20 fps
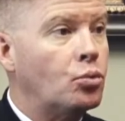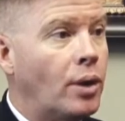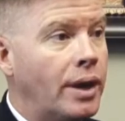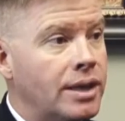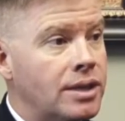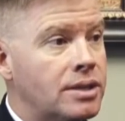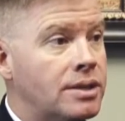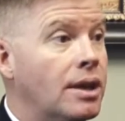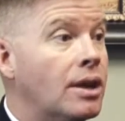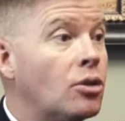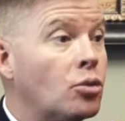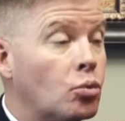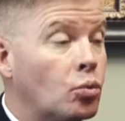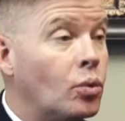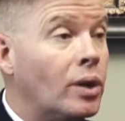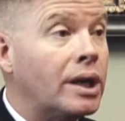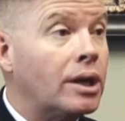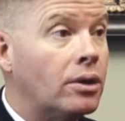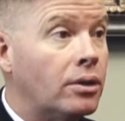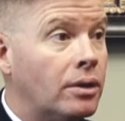raise their
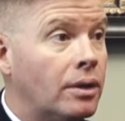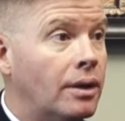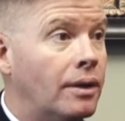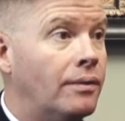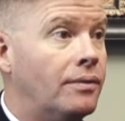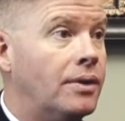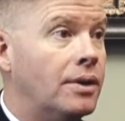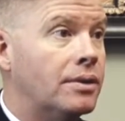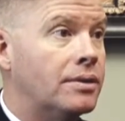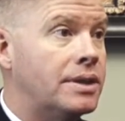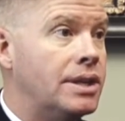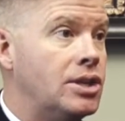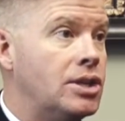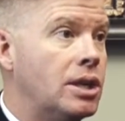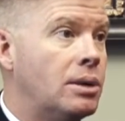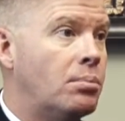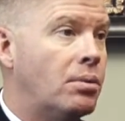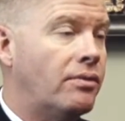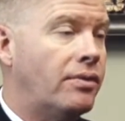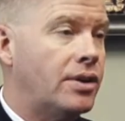rigor of their
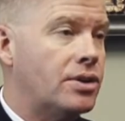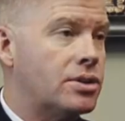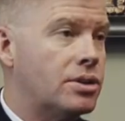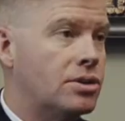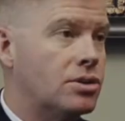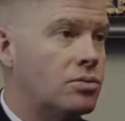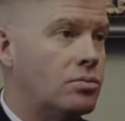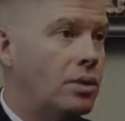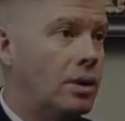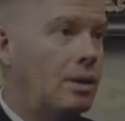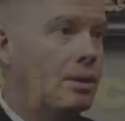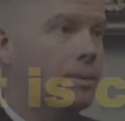teaching profession as well.